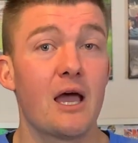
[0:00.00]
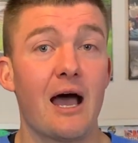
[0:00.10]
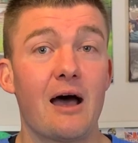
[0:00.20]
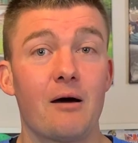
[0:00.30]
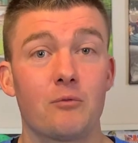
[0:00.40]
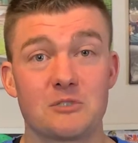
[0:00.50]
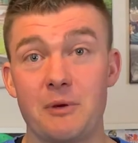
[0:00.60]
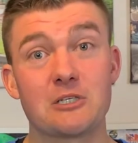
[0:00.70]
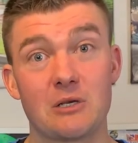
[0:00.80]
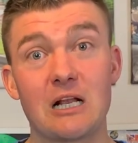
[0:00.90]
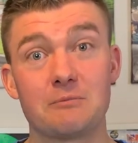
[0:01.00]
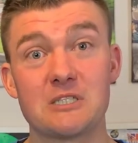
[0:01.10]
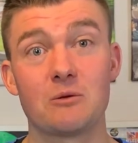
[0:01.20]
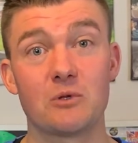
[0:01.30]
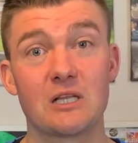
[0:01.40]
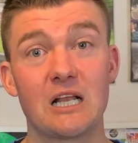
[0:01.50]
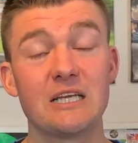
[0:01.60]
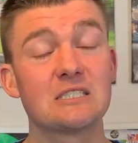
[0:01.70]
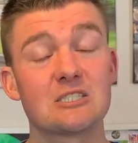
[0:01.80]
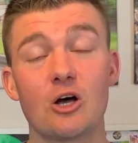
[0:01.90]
especially clips in with cleats.